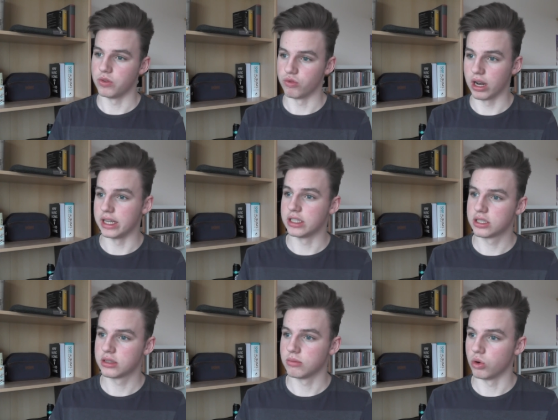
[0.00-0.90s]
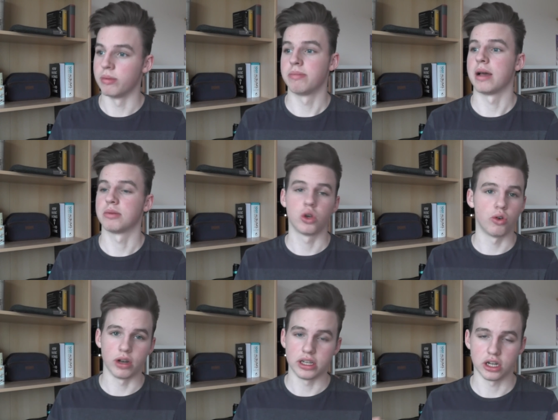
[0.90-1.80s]
release, or perhaps sole
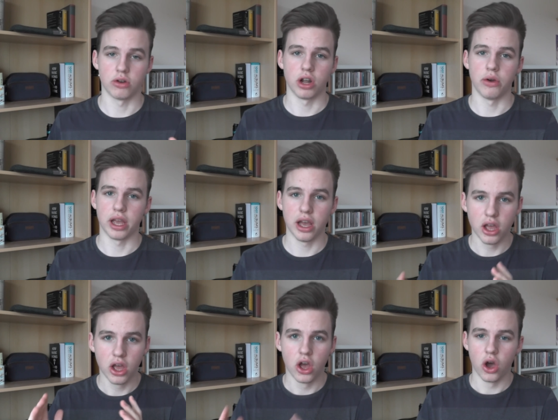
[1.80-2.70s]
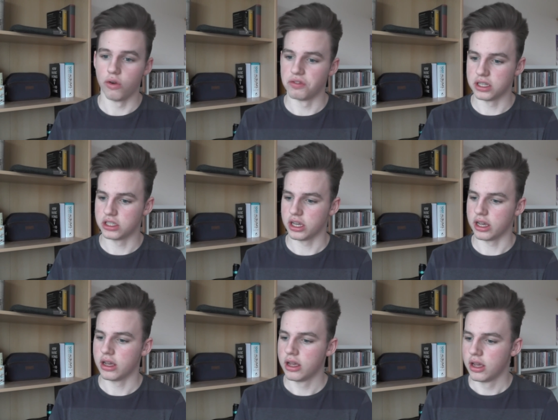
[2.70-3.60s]
release, I don't know yet, of this year.